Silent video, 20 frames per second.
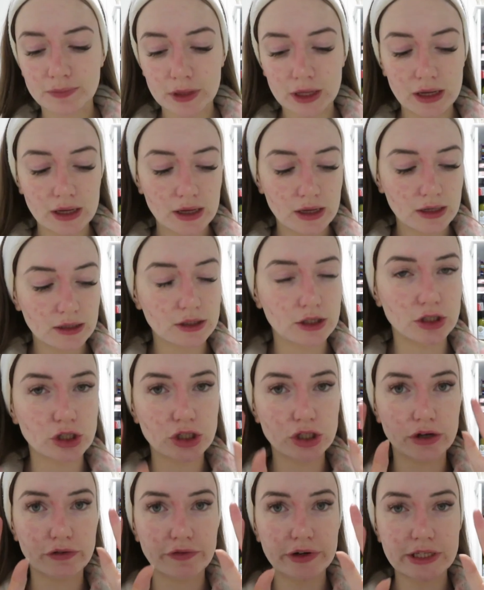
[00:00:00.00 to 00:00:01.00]
So I'm
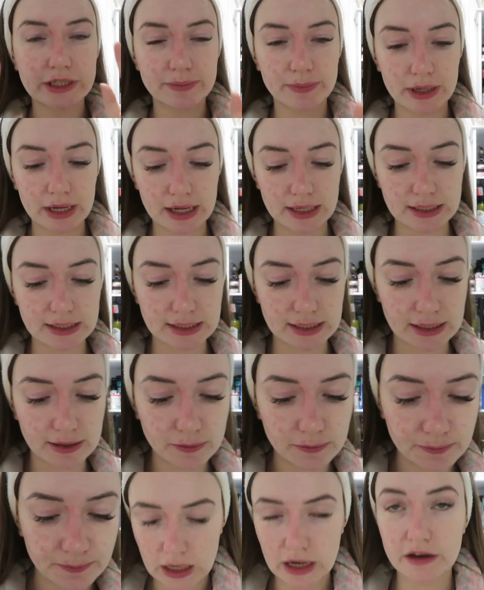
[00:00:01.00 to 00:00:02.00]
just gonna rinse my hands
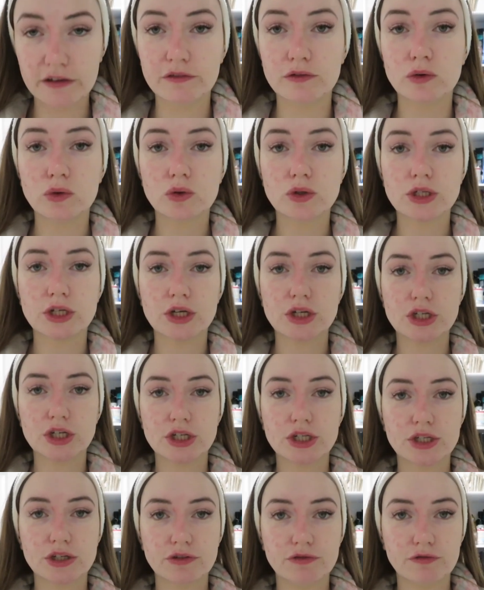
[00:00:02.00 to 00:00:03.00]
now. I've also
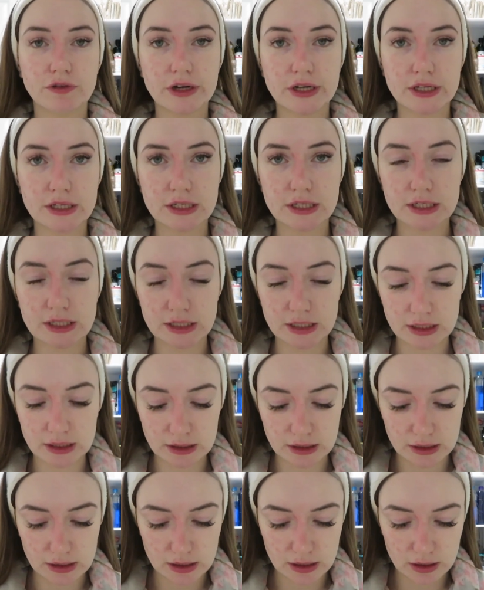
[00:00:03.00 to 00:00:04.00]
just rinsed,
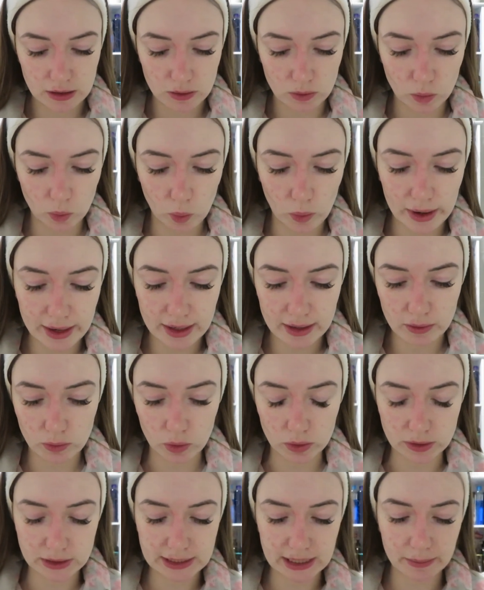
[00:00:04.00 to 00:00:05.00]
wet
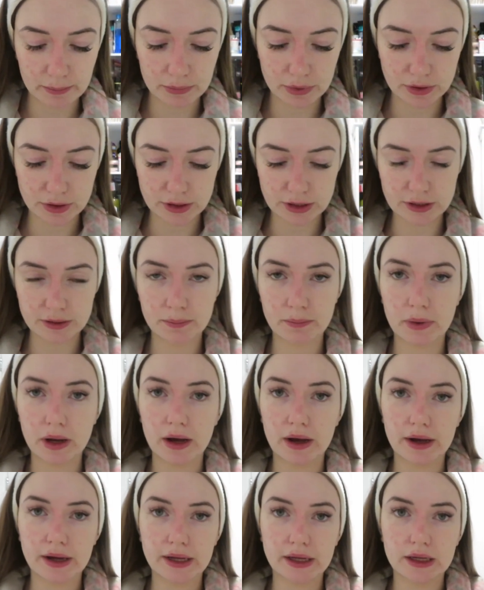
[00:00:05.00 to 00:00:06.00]
or dampened
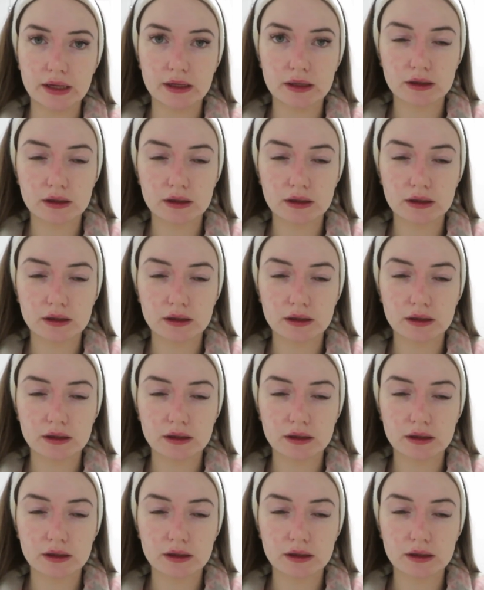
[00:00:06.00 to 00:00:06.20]
my